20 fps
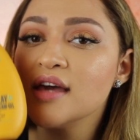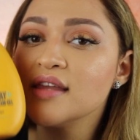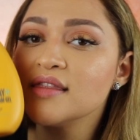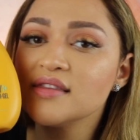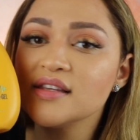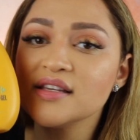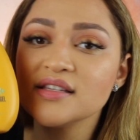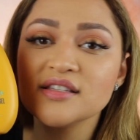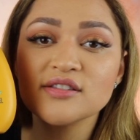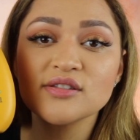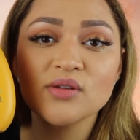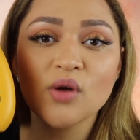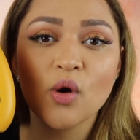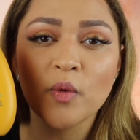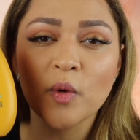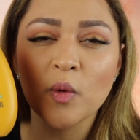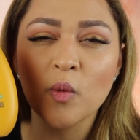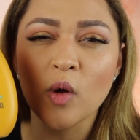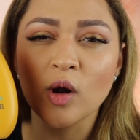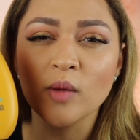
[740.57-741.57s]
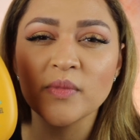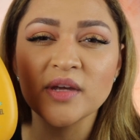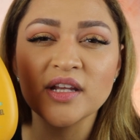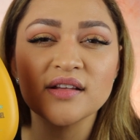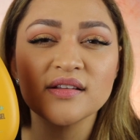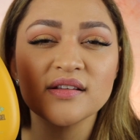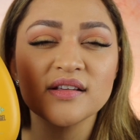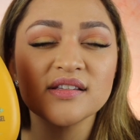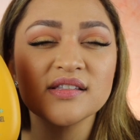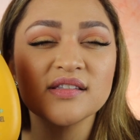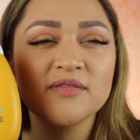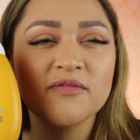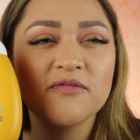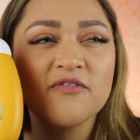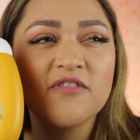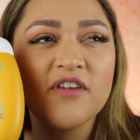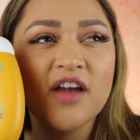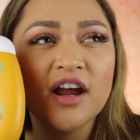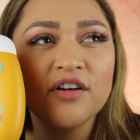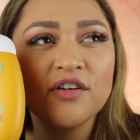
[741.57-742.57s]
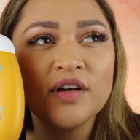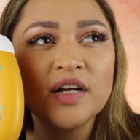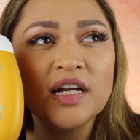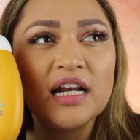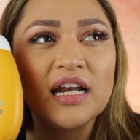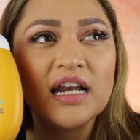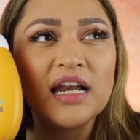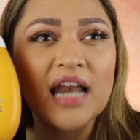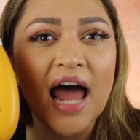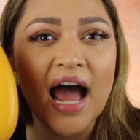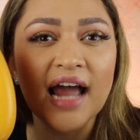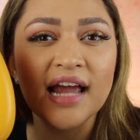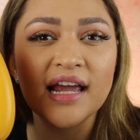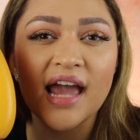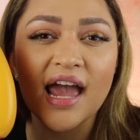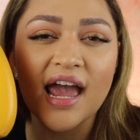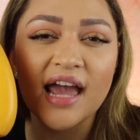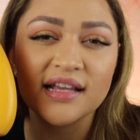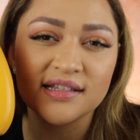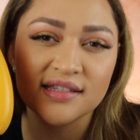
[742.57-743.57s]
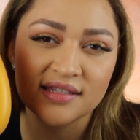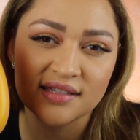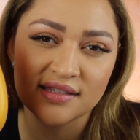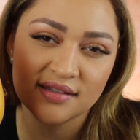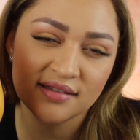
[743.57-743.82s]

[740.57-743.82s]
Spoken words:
This is not overwhelming. It's very light